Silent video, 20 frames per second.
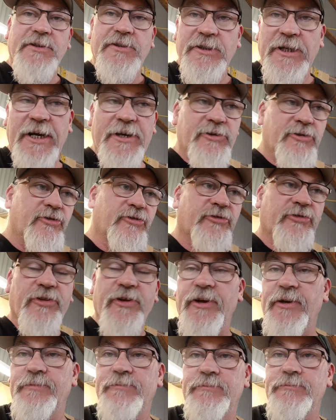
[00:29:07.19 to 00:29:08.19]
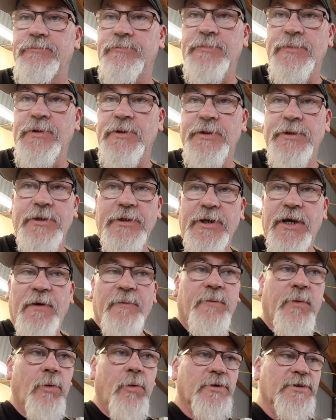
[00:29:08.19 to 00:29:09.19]
You know, use the
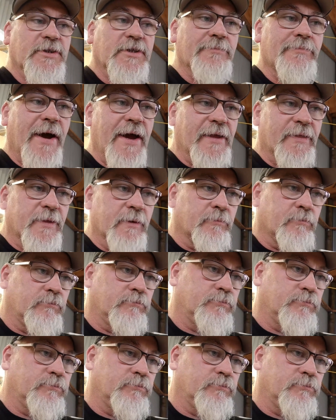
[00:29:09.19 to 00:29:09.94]
the forge to make the,